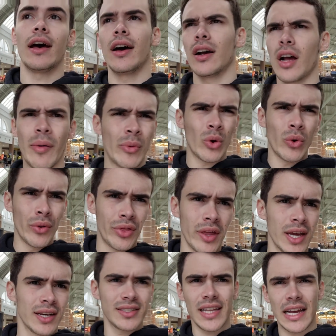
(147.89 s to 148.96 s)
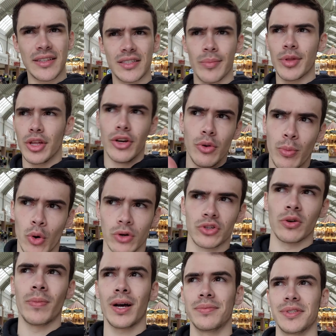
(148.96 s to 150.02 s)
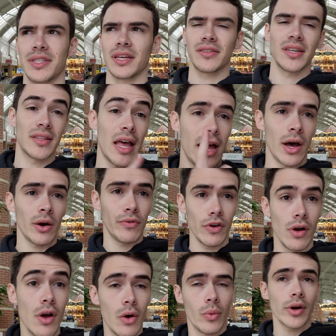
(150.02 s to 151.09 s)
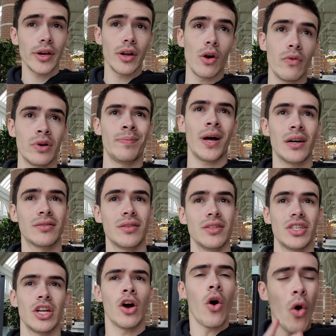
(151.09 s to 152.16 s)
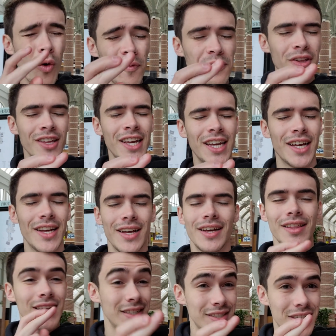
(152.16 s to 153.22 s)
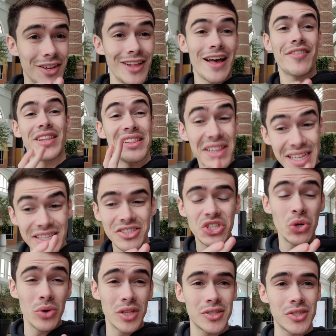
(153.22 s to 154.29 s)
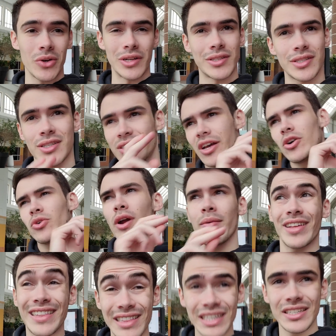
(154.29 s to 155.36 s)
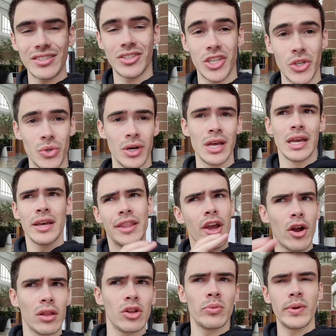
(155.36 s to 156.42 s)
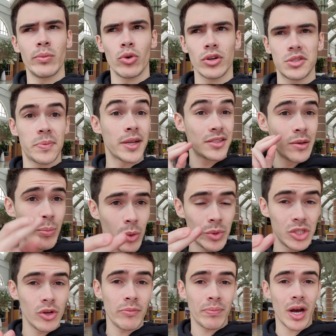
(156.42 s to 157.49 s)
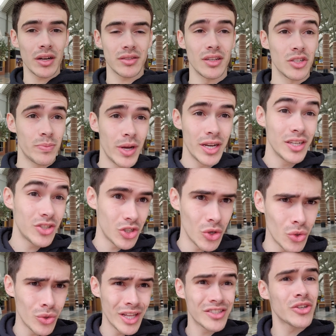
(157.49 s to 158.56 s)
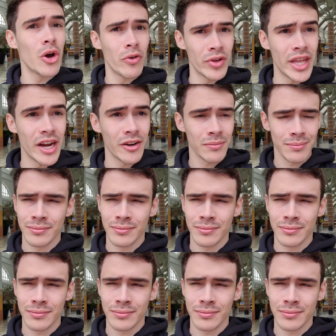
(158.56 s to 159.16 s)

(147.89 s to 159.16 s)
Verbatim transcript: Uh, a couple cool things. They had some of the new Boruto Pops and things like that. However, we're going to go over to Box Lunch and hopefully they still have at least two of the sodas, because I'll grab at least two. They are a little bit more expensive, but we do have Box Lunch money, so let's go over there.